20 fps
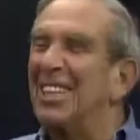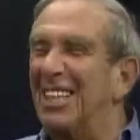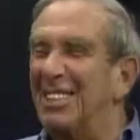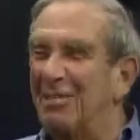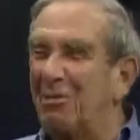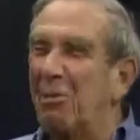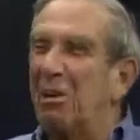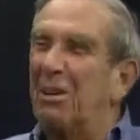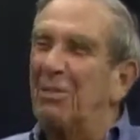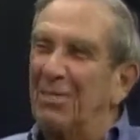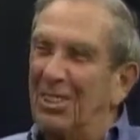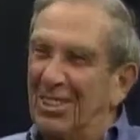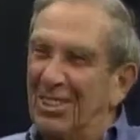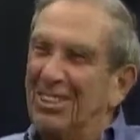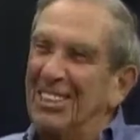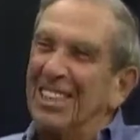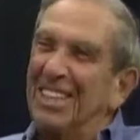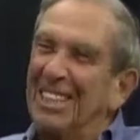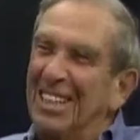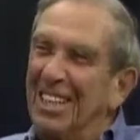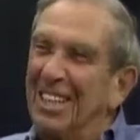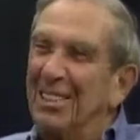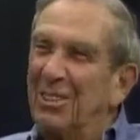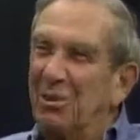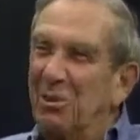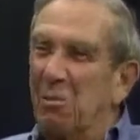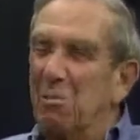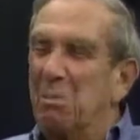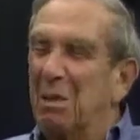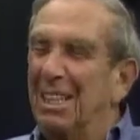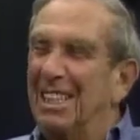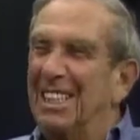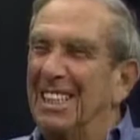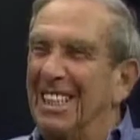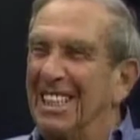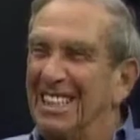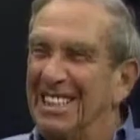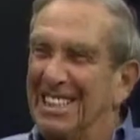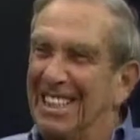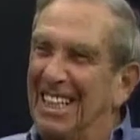That's one of your abilities.